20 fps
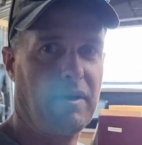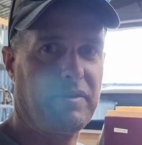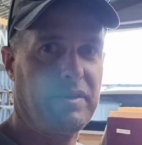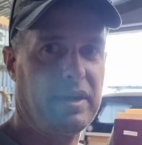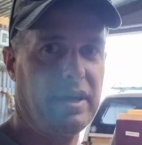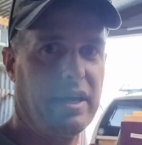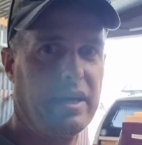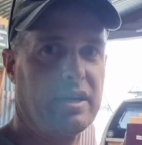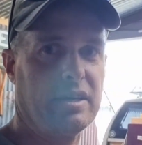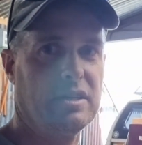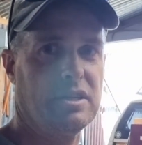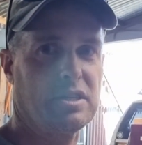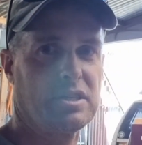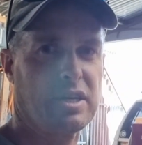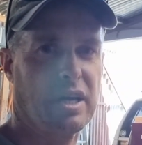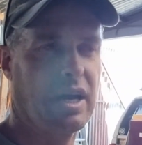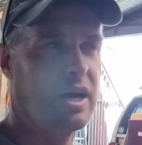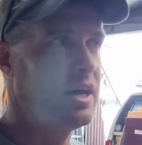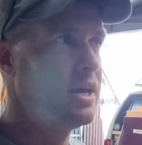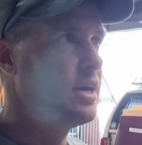the air
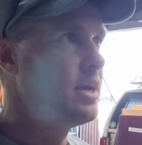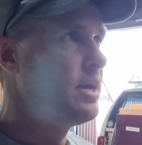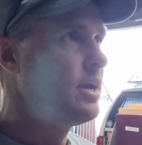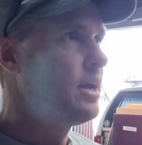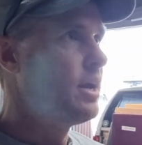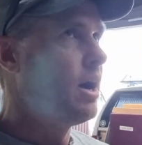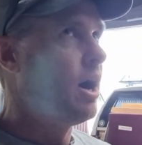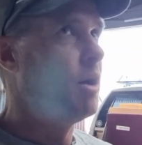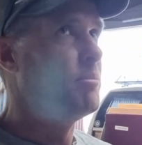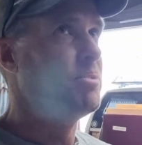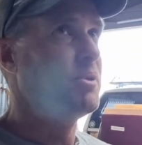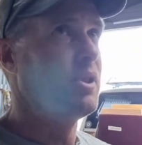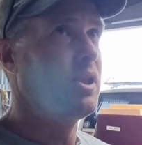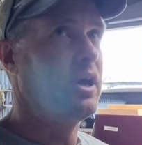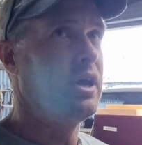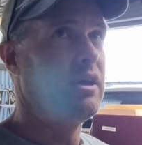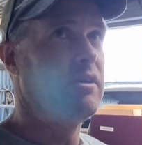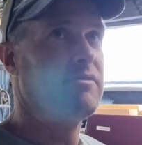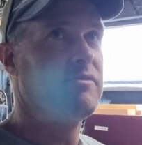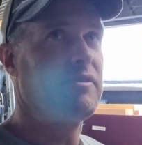conditioner. I
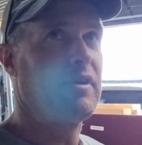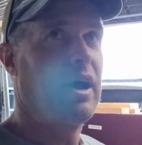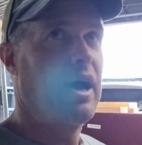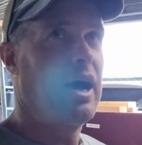believe